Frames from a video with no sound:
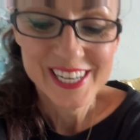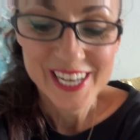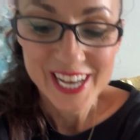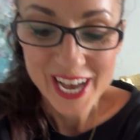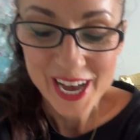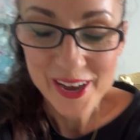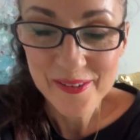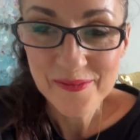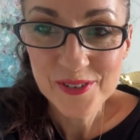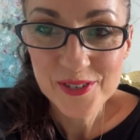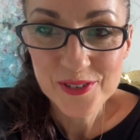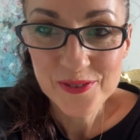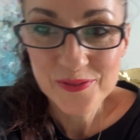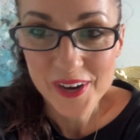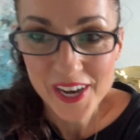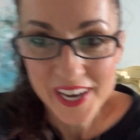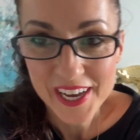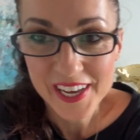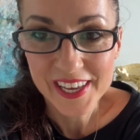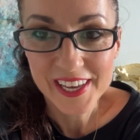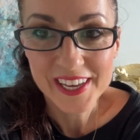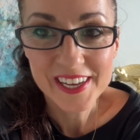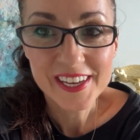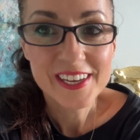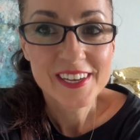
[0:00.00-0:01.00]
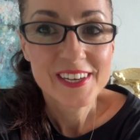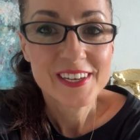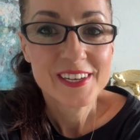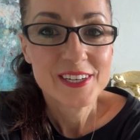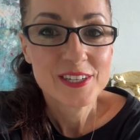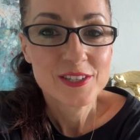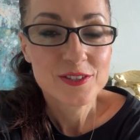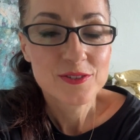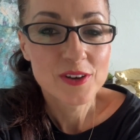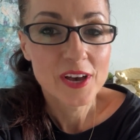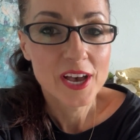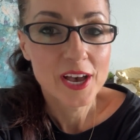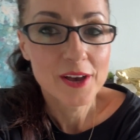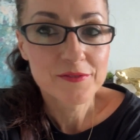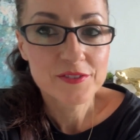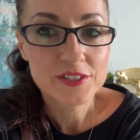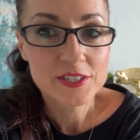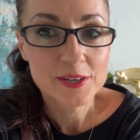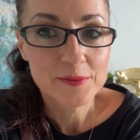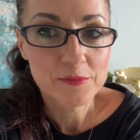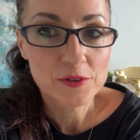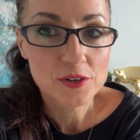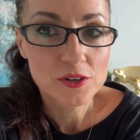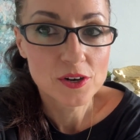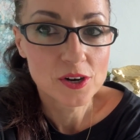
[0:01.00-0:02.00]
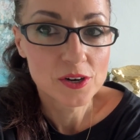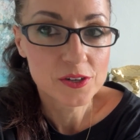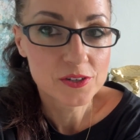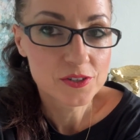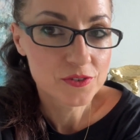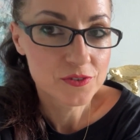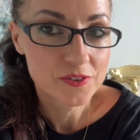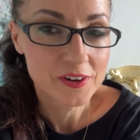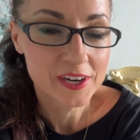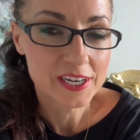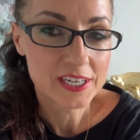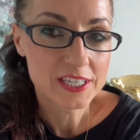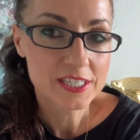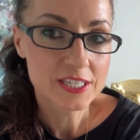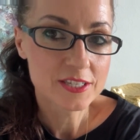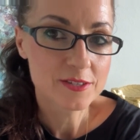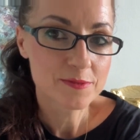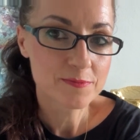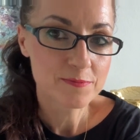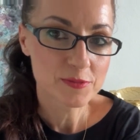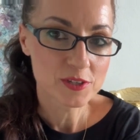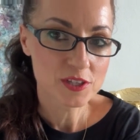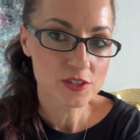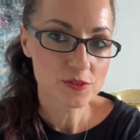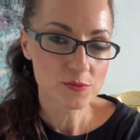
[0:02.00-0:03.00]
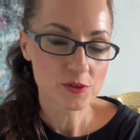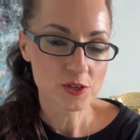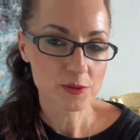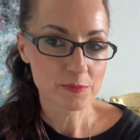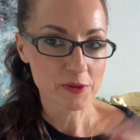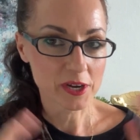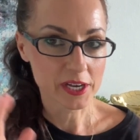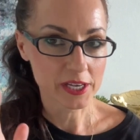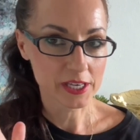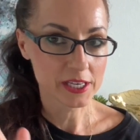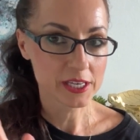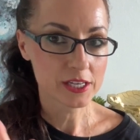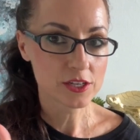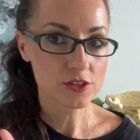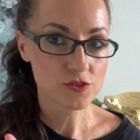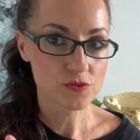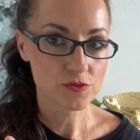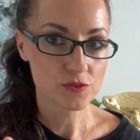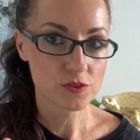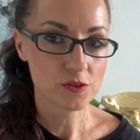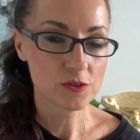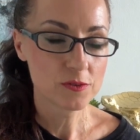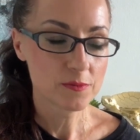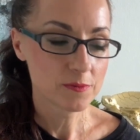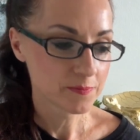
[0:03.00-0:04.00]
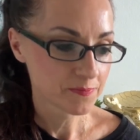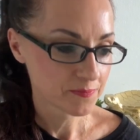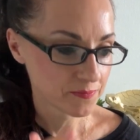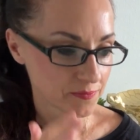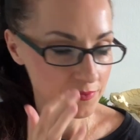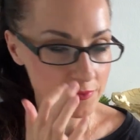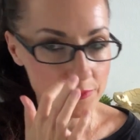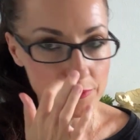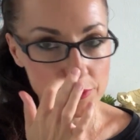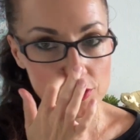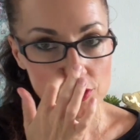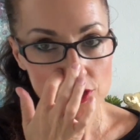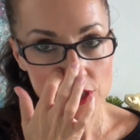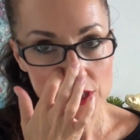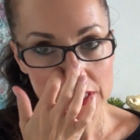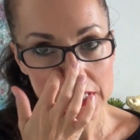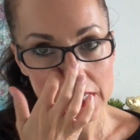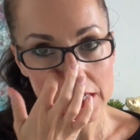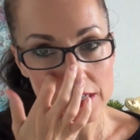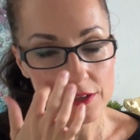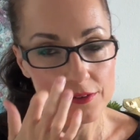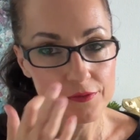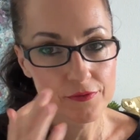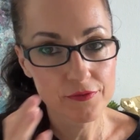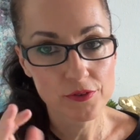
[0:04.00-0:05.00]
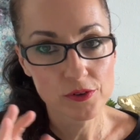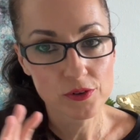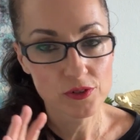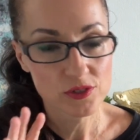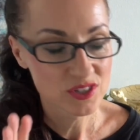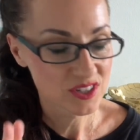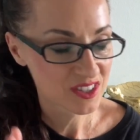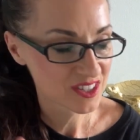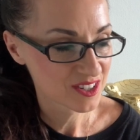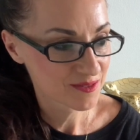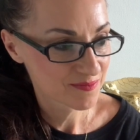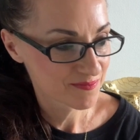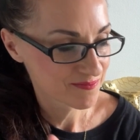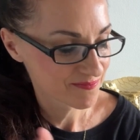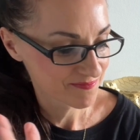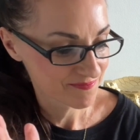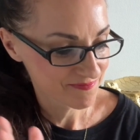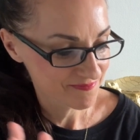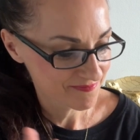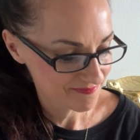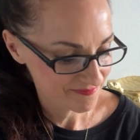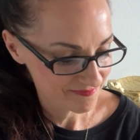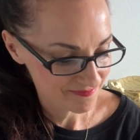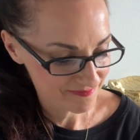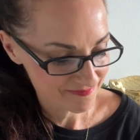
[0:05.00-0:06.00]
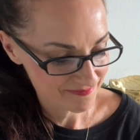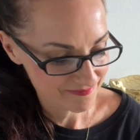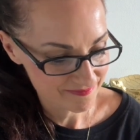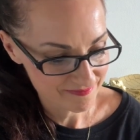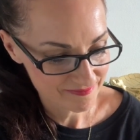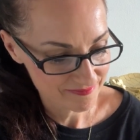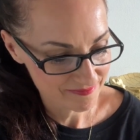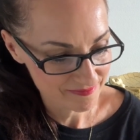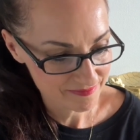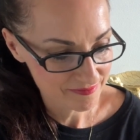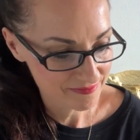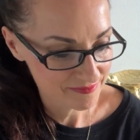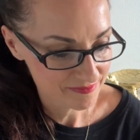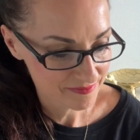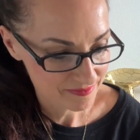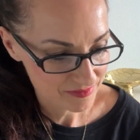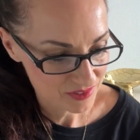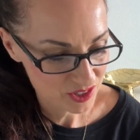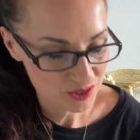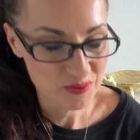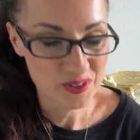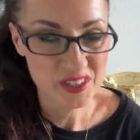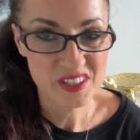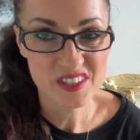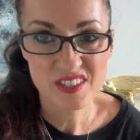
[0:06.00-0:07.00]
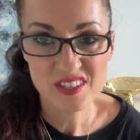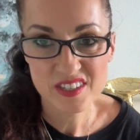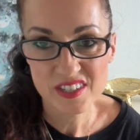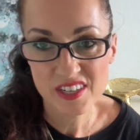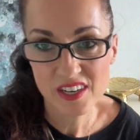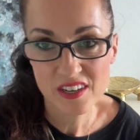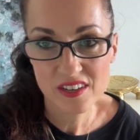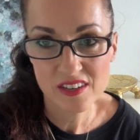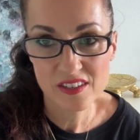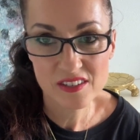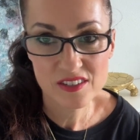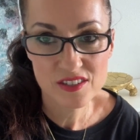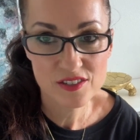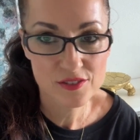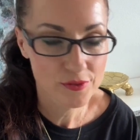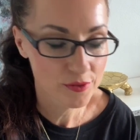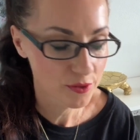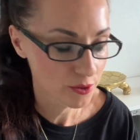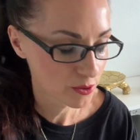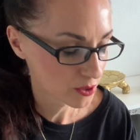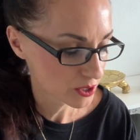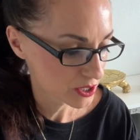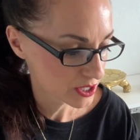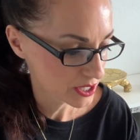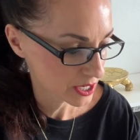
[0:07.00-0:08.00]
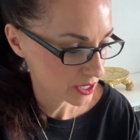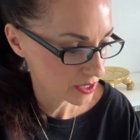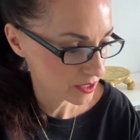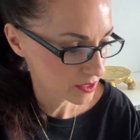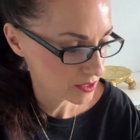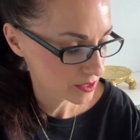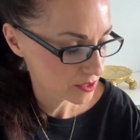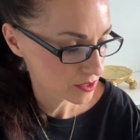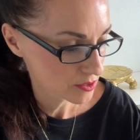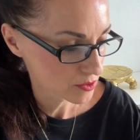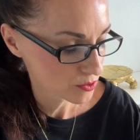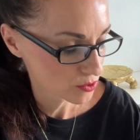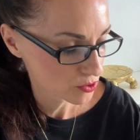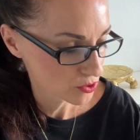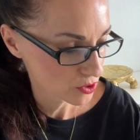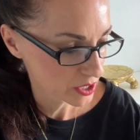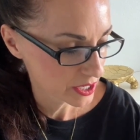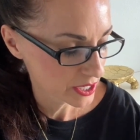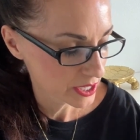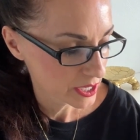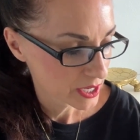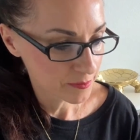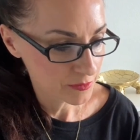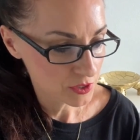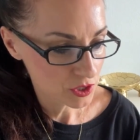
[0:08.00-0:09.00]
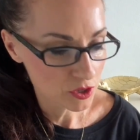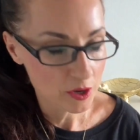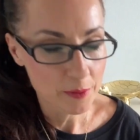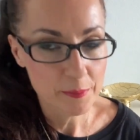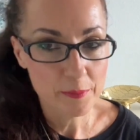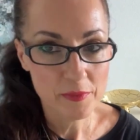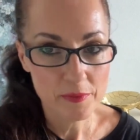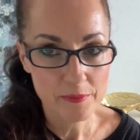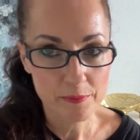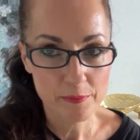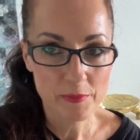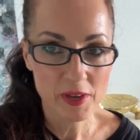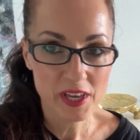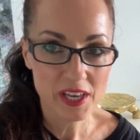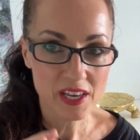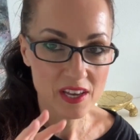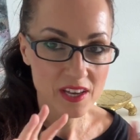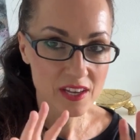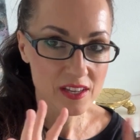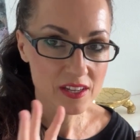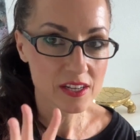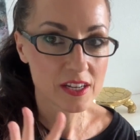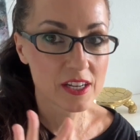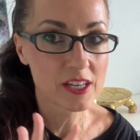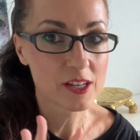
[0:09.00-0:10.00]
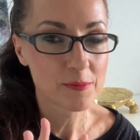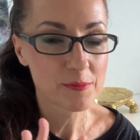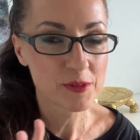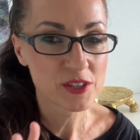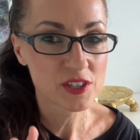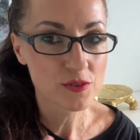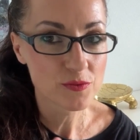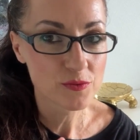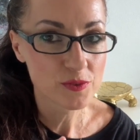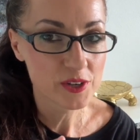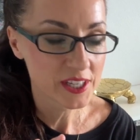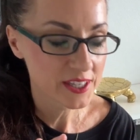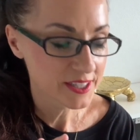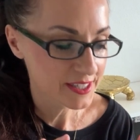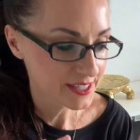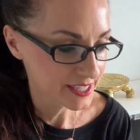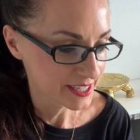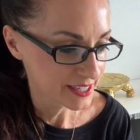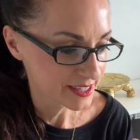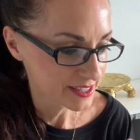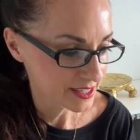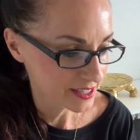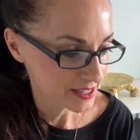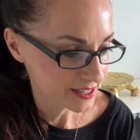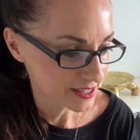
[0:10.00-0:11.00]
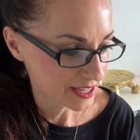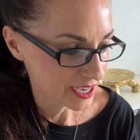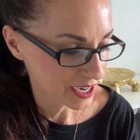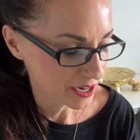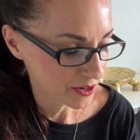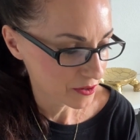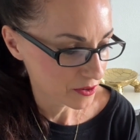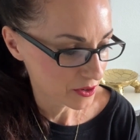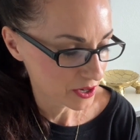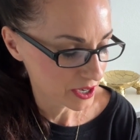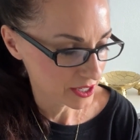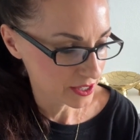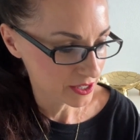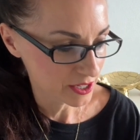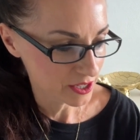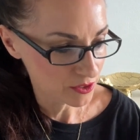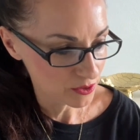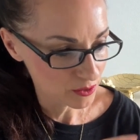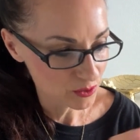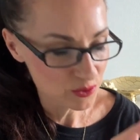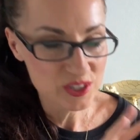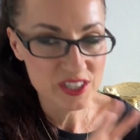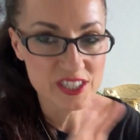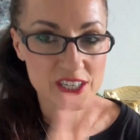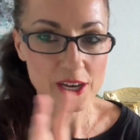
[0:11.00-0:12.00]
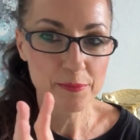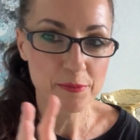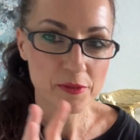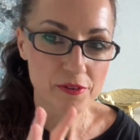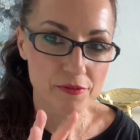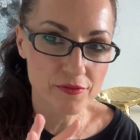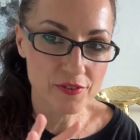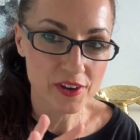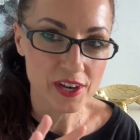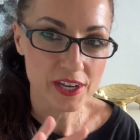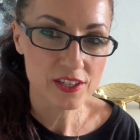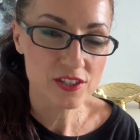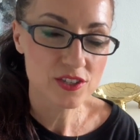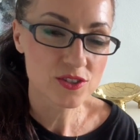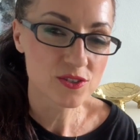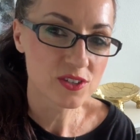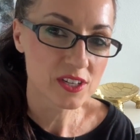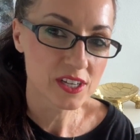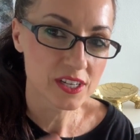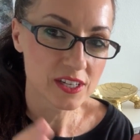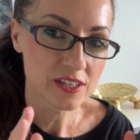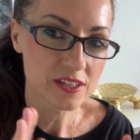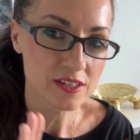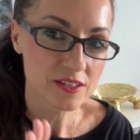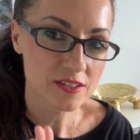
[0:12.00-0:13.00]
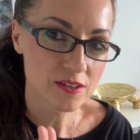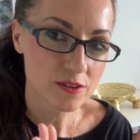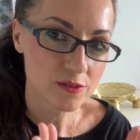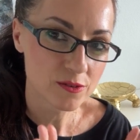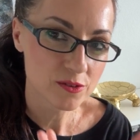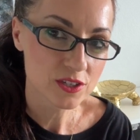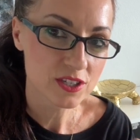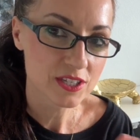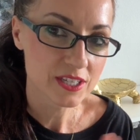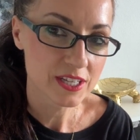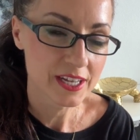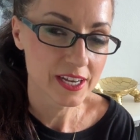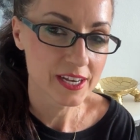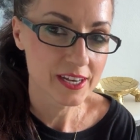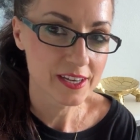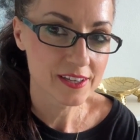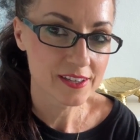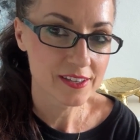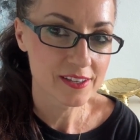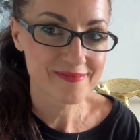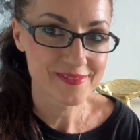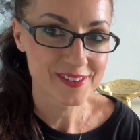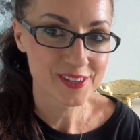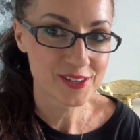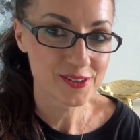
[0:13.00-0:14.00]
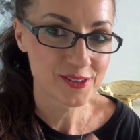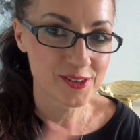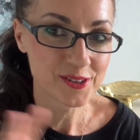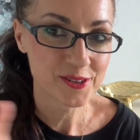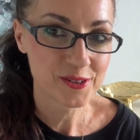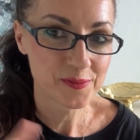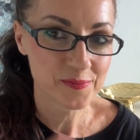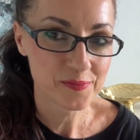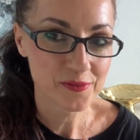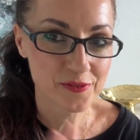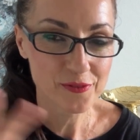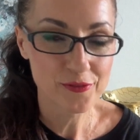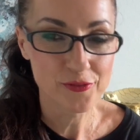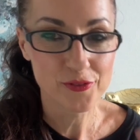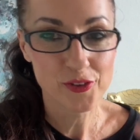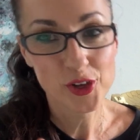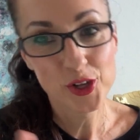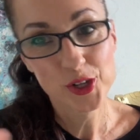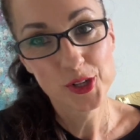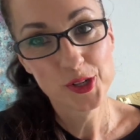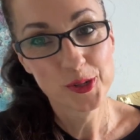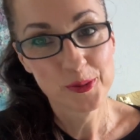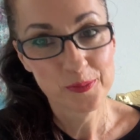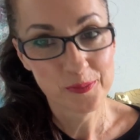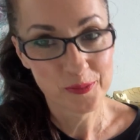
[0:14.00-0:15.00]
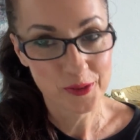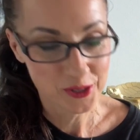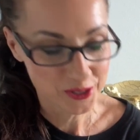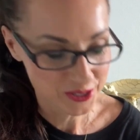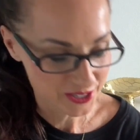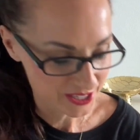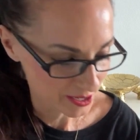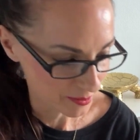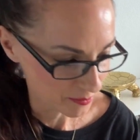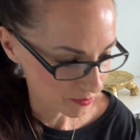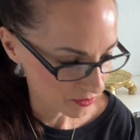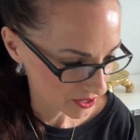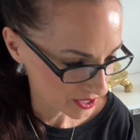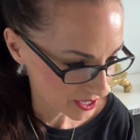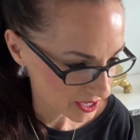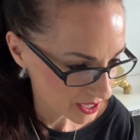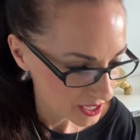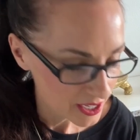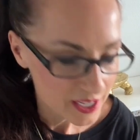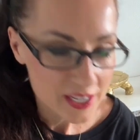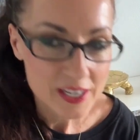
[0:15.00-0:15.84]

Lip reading: I'm trying to have some contrast between my intro, which is like the first 20 seconds, 30 seconds usually. So I'm making it a little bit green tinted now, and I use some effects so that it looks like, film or something,